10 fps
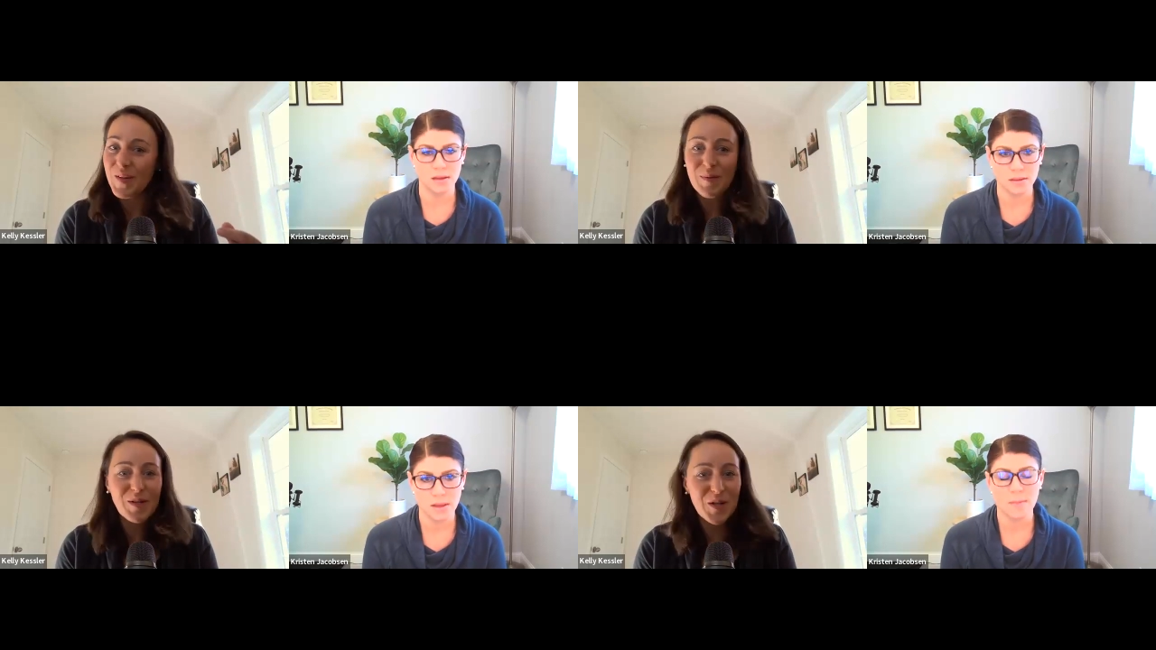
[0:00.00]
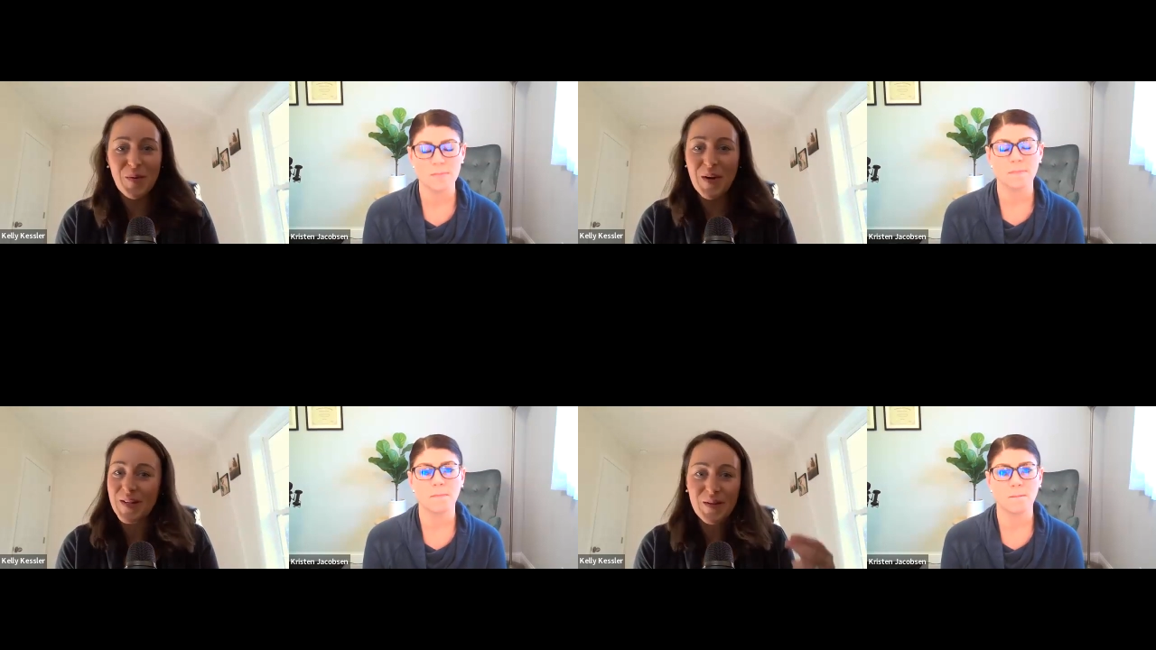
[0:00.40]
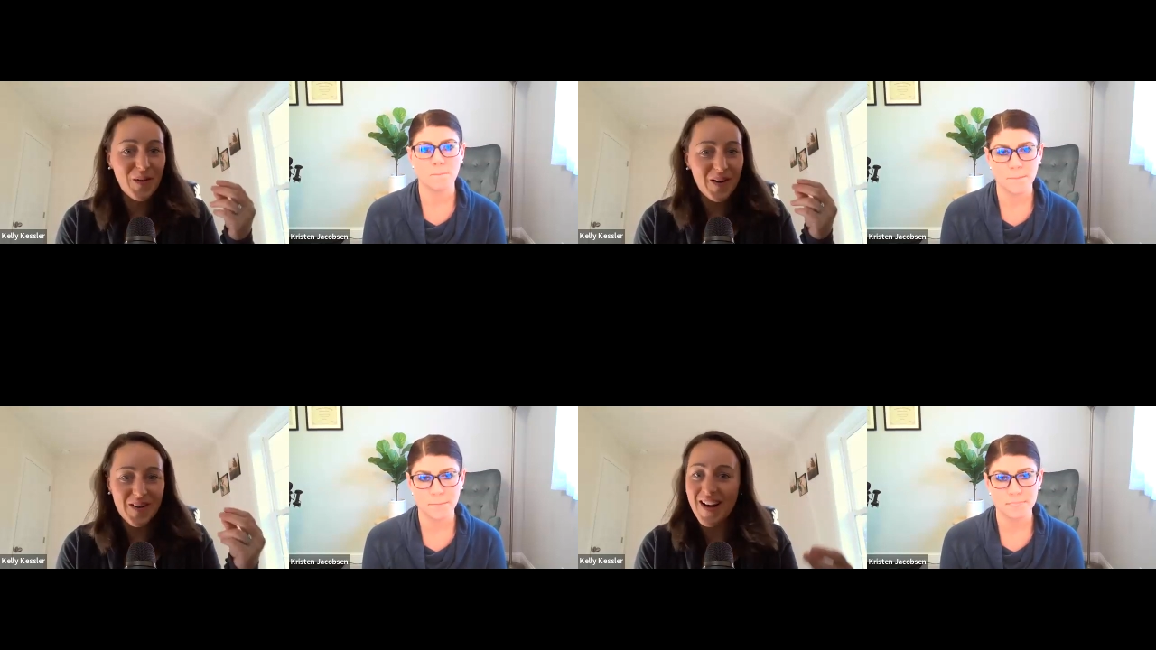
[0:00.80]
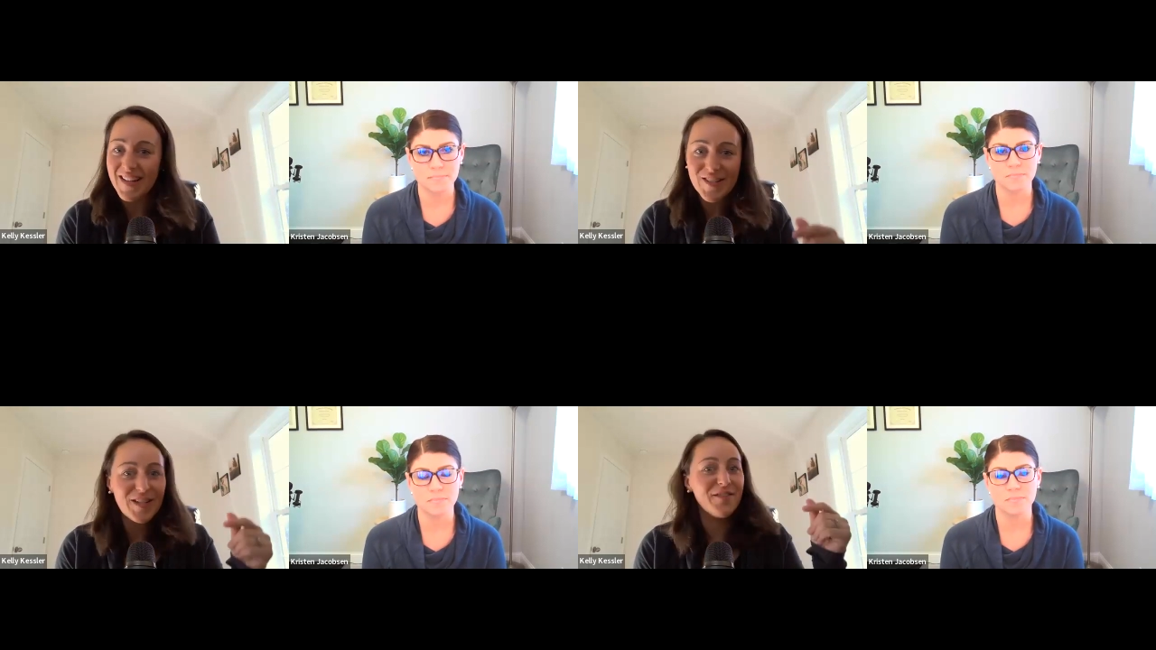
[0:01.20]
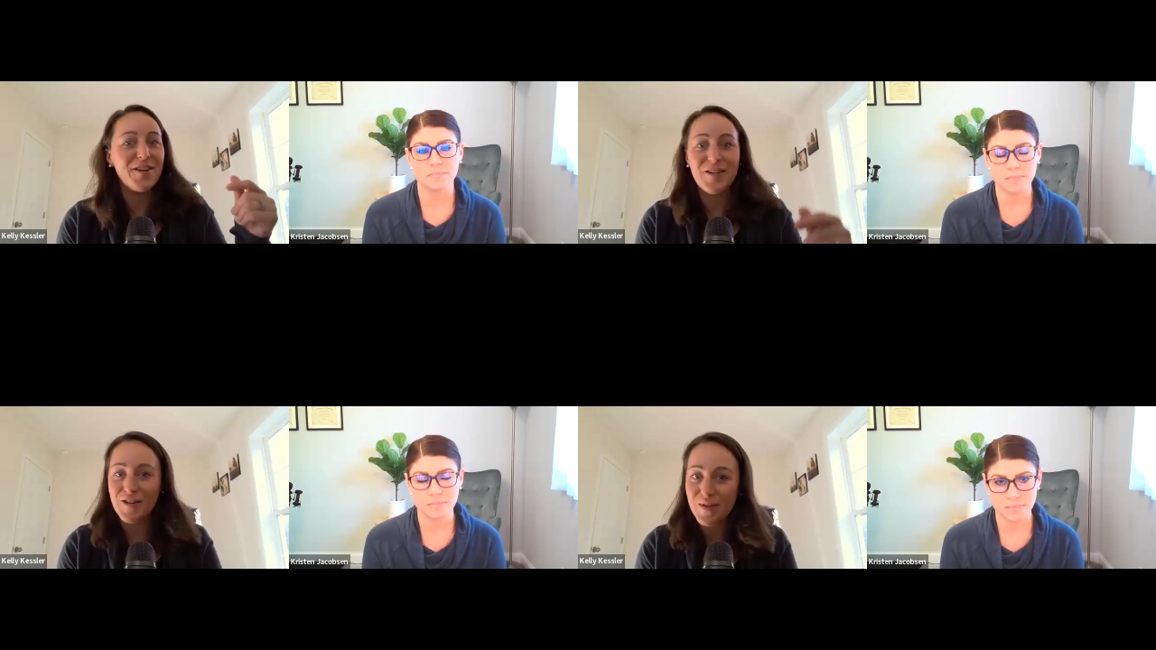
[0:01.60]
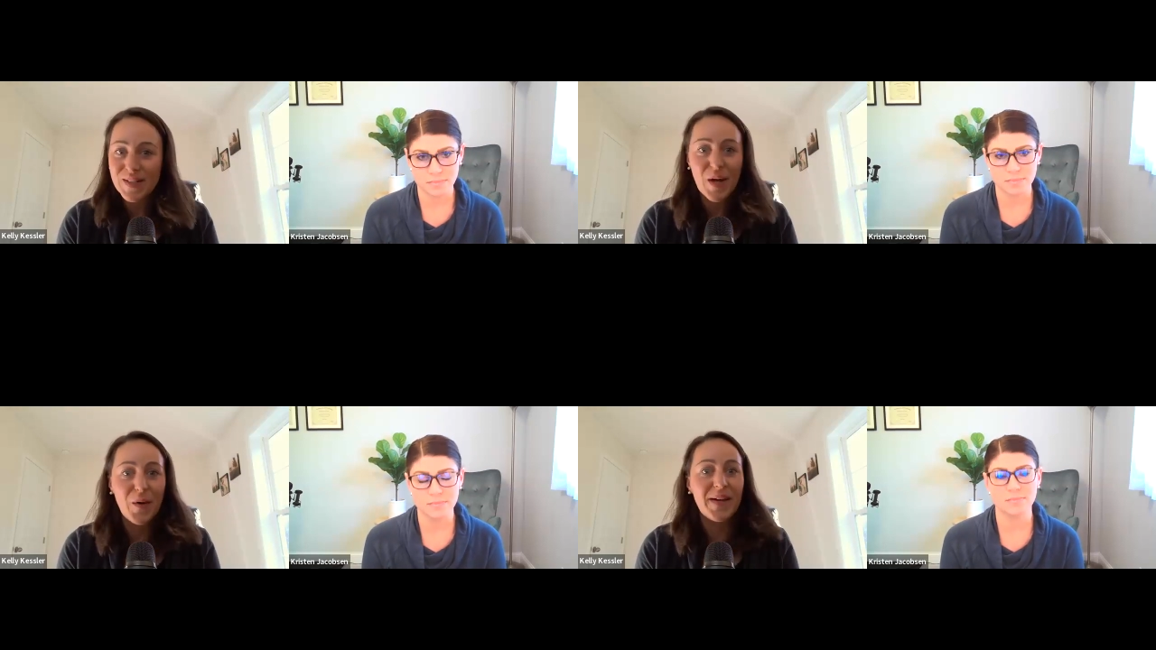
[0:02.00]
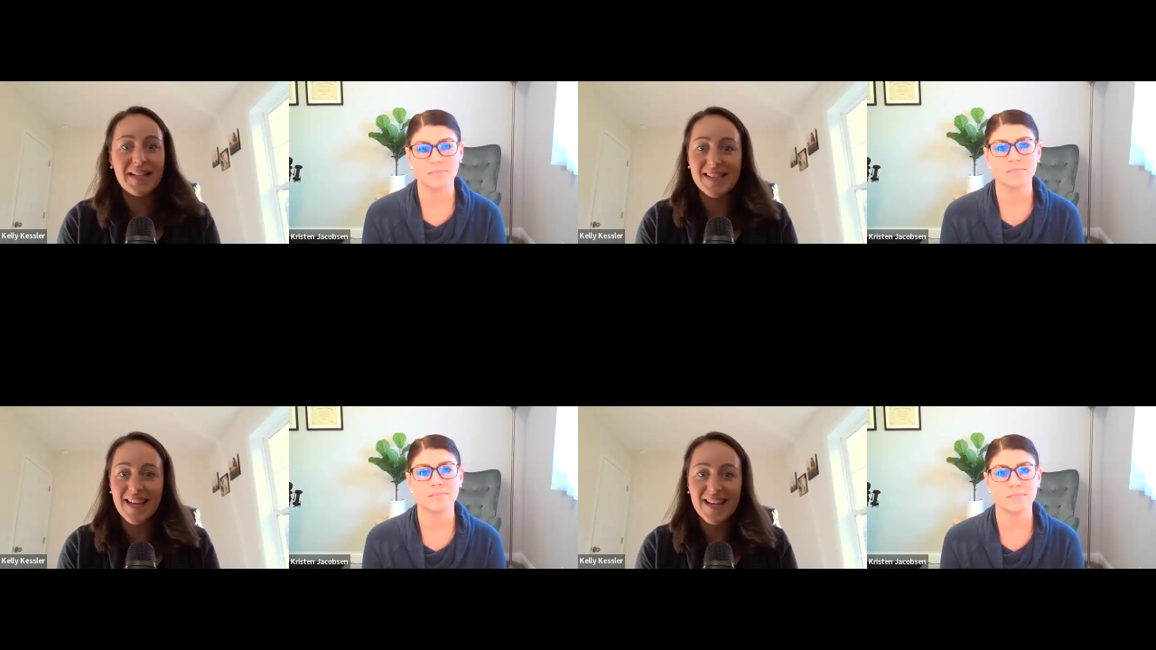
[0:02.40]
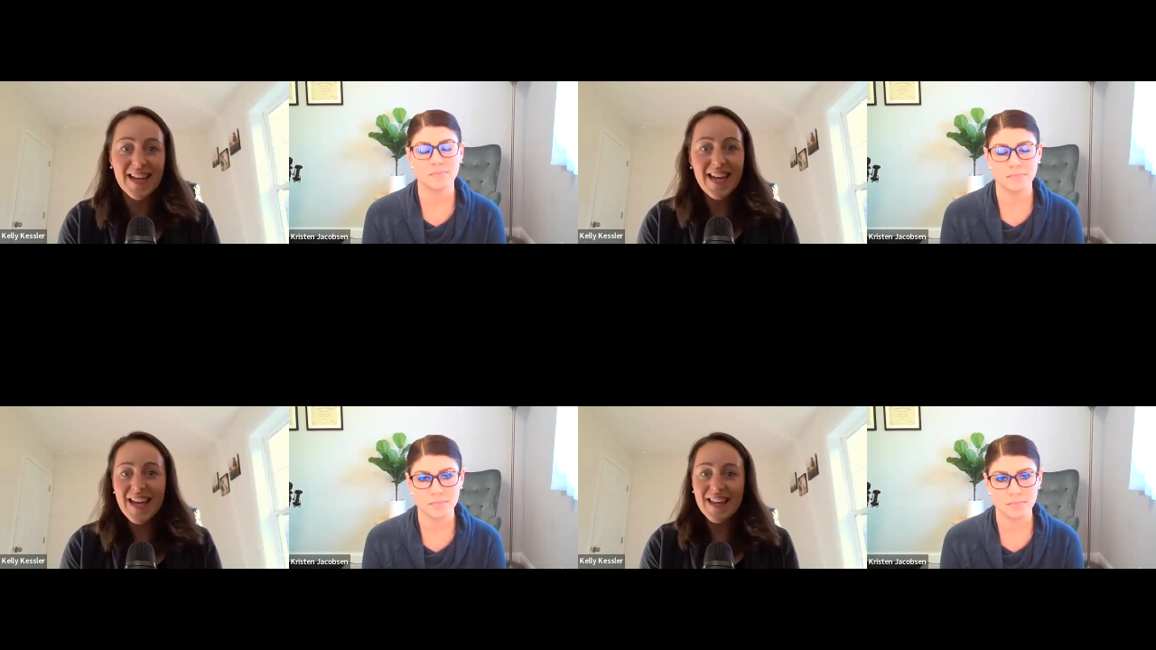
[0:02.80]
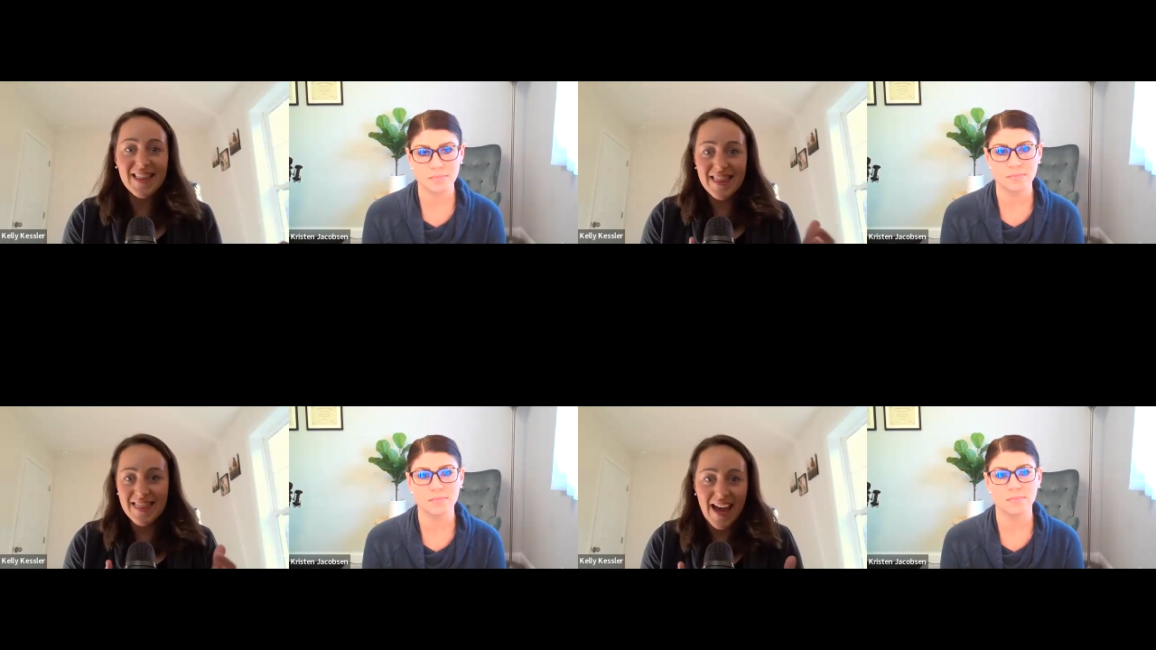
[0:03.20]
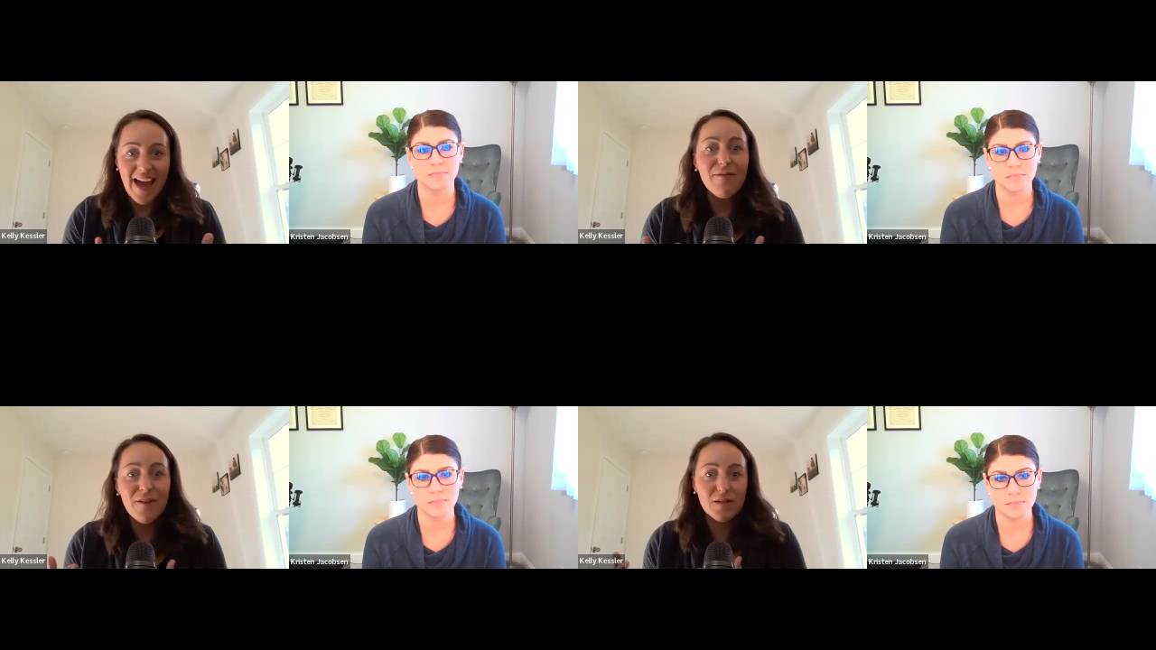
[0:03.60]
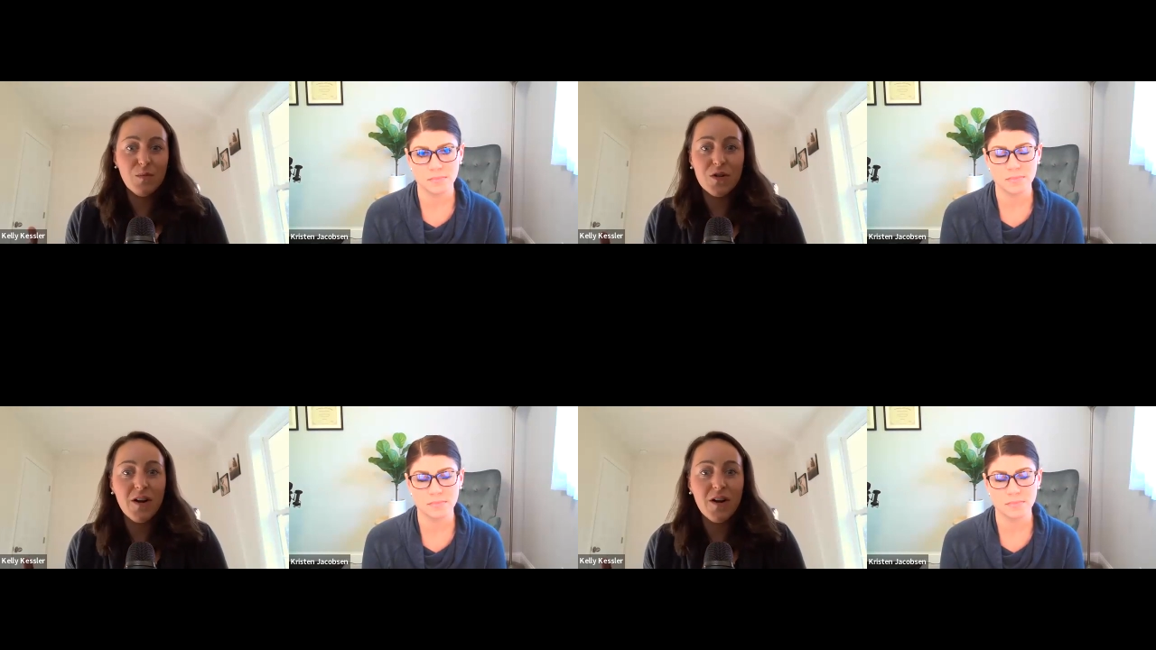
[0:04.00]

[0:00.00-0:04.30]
Speaker 1: Especially when you are a high achiever, you're always going. It's like, that feels more